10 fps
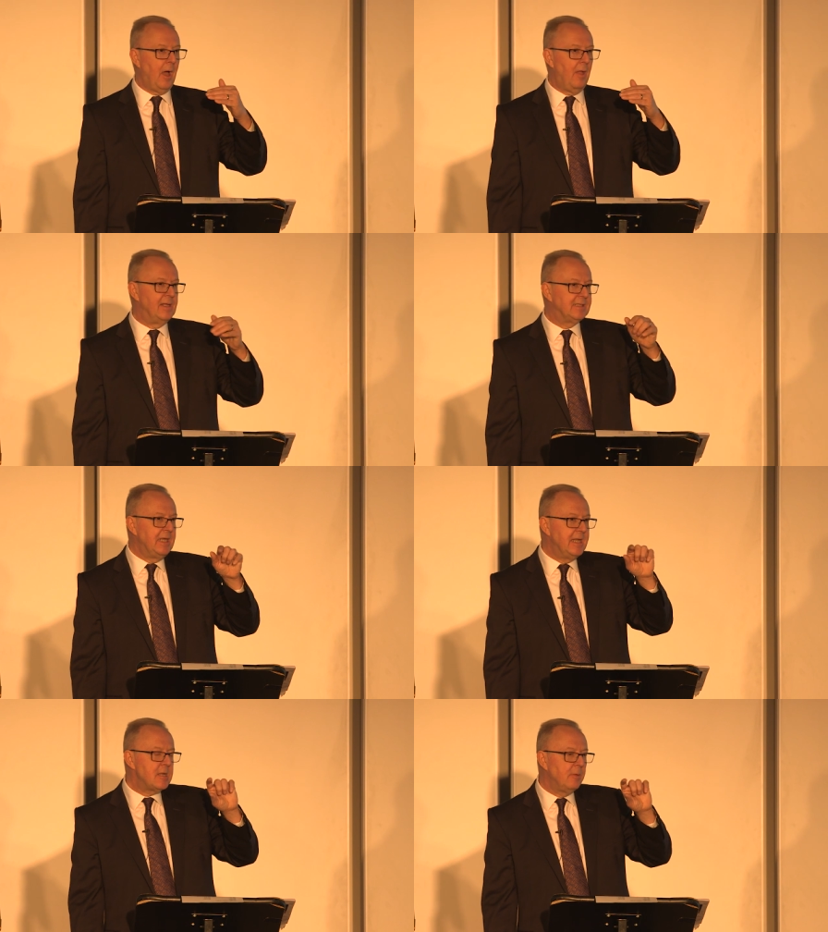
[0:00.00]
And there's a
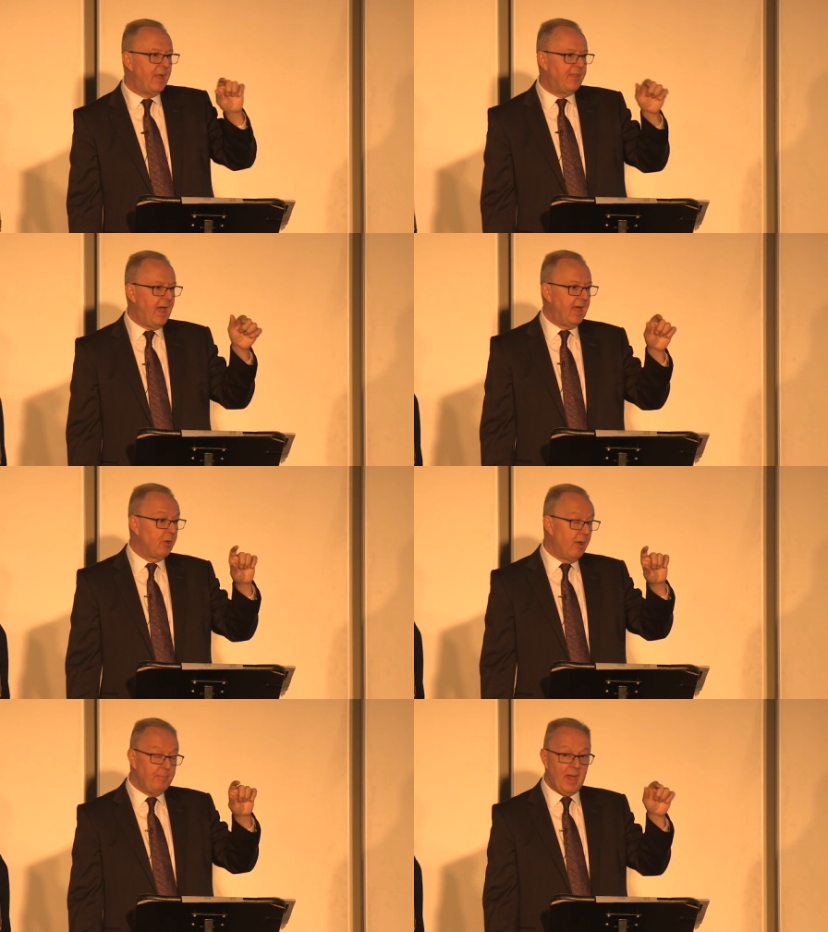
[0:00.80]
little bit there
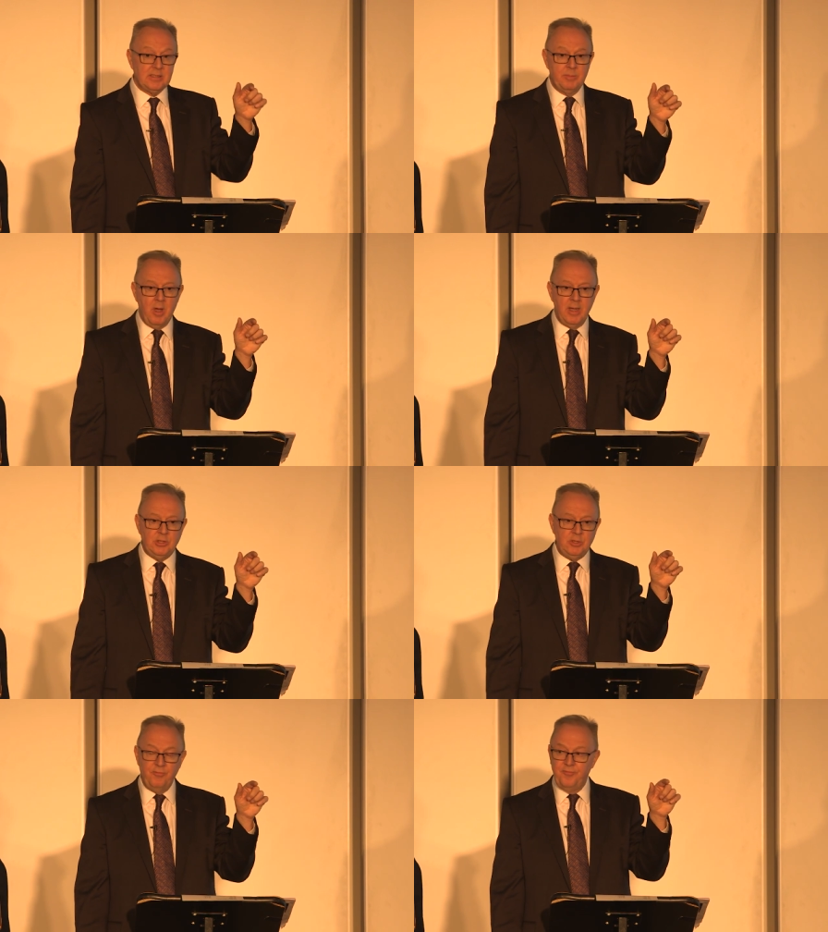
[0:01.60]
going back to my,
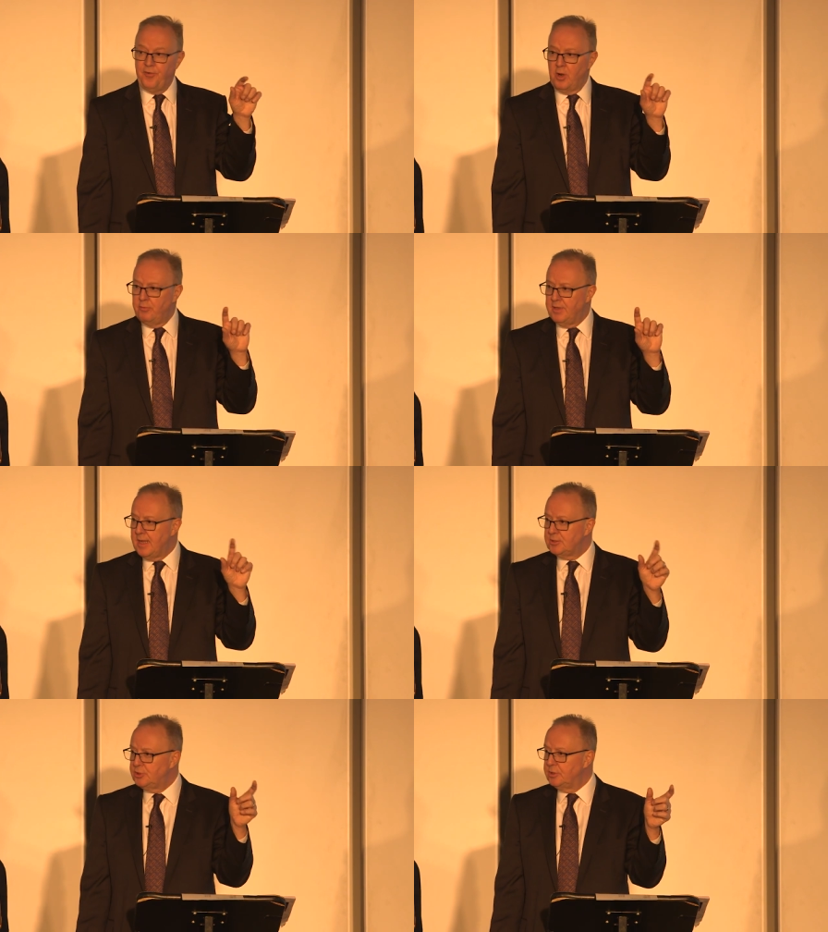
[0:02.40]
do you follow the
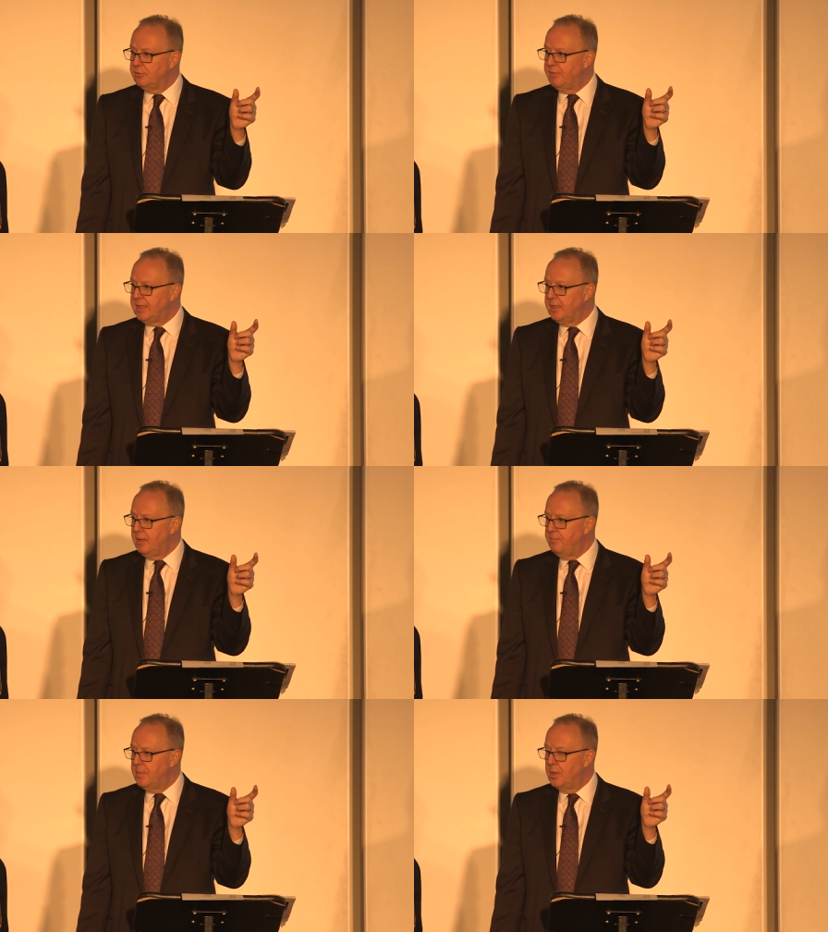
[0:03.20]
national
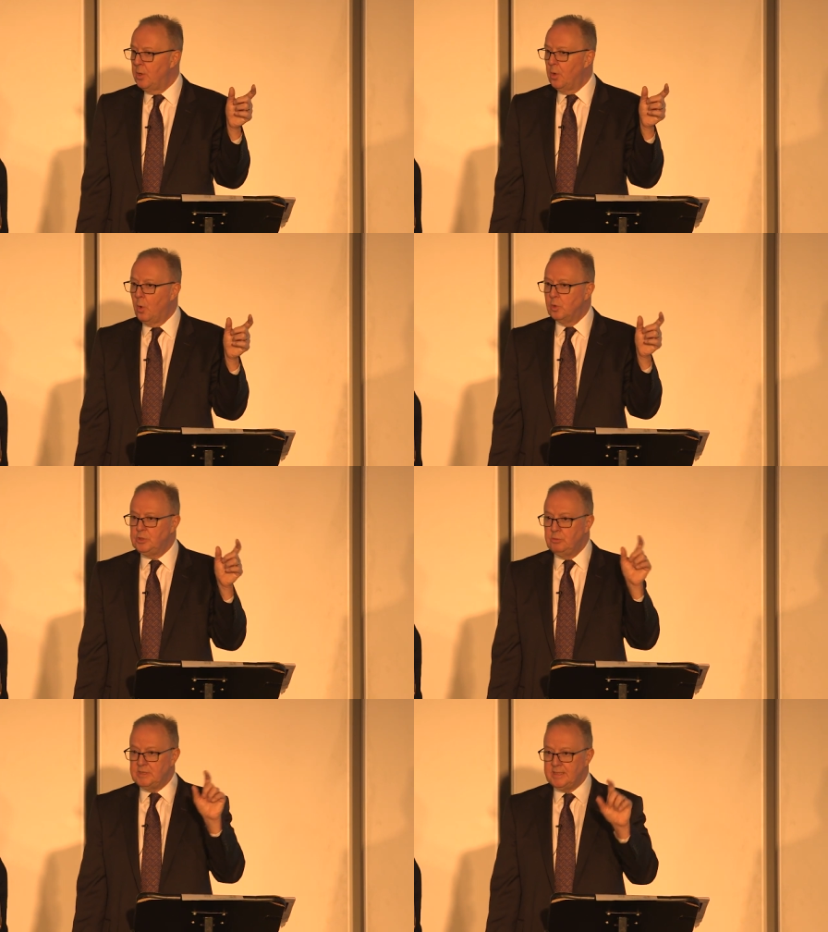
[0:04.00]
curriculum or
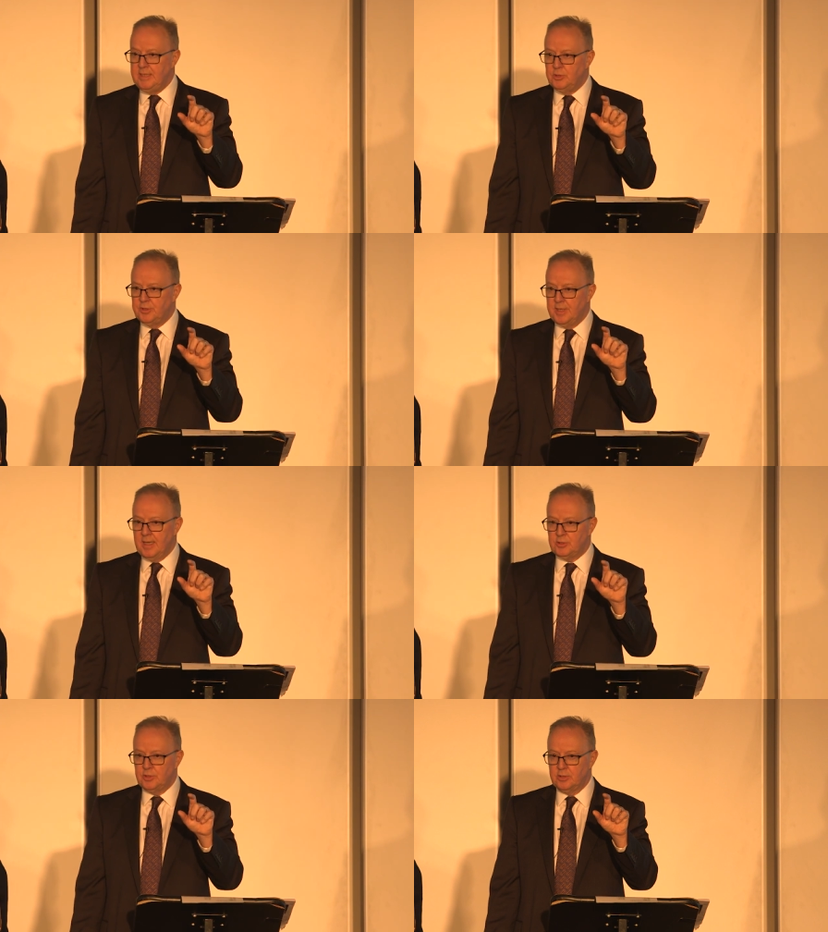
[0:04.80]
do you teach the
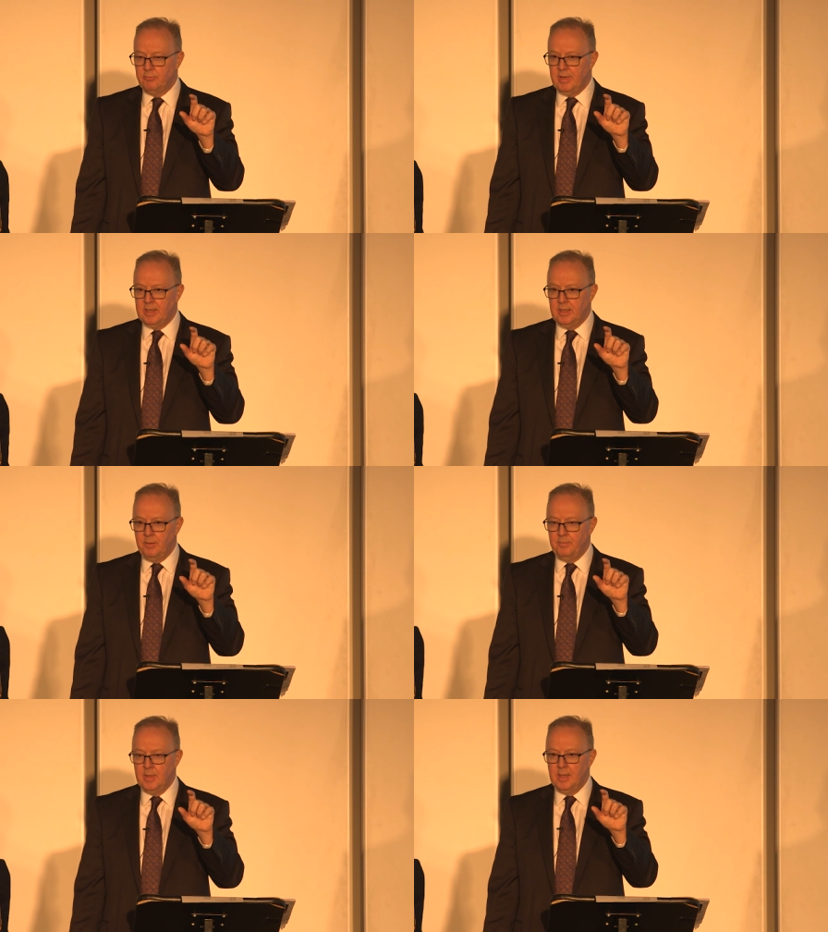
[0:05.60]
national
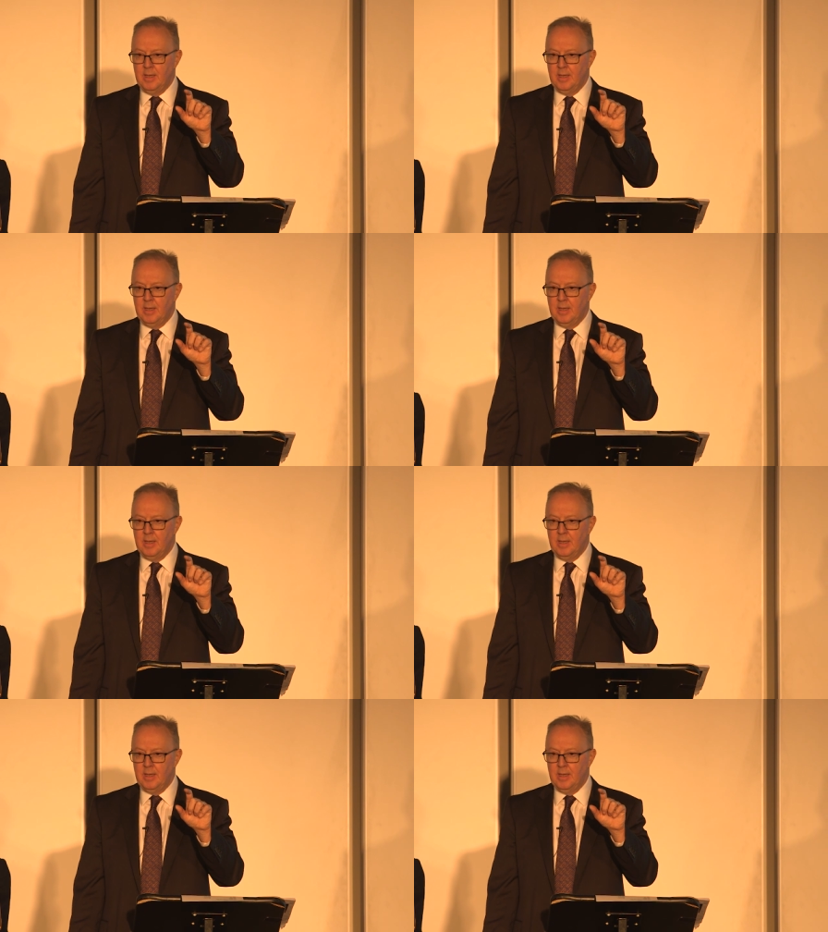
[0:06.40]
curriculum?